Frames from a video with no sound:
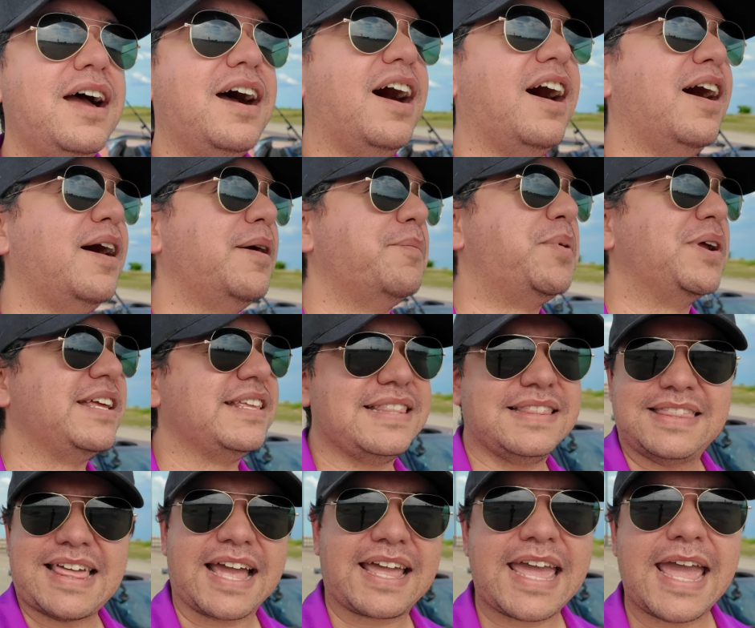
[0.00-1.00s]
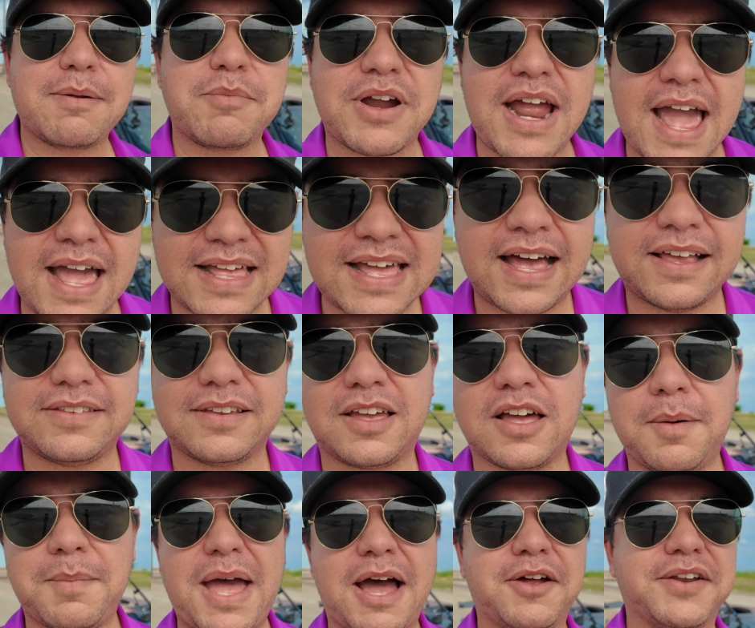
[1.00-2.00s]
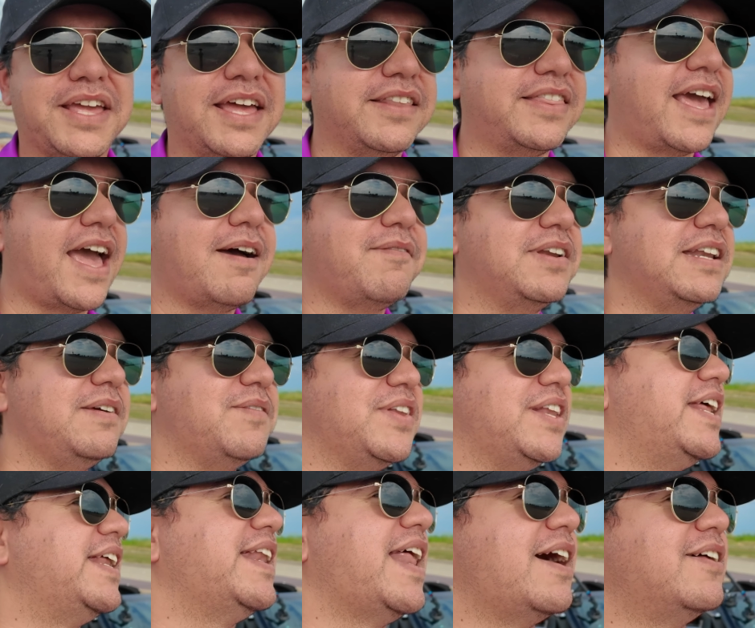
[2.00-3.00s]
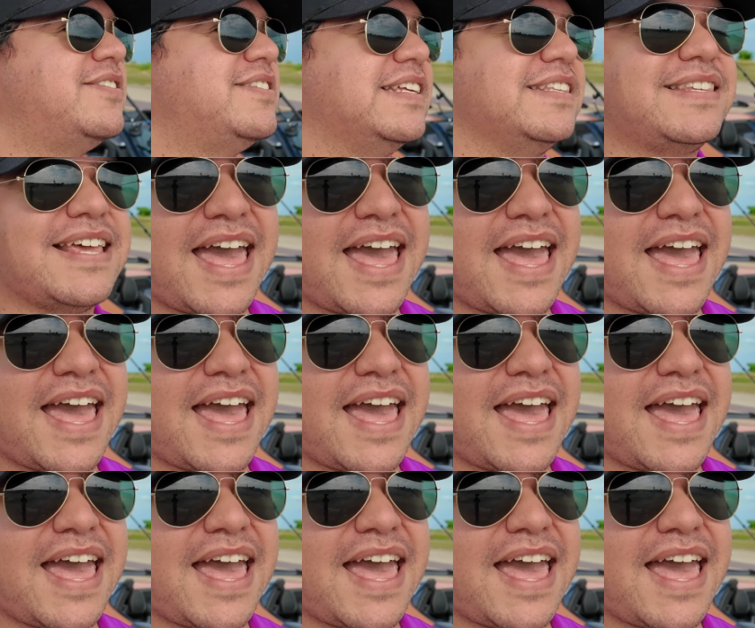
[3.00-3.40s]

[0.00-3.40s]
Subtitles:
But that camera hasn't come out yet. They haven't even announced it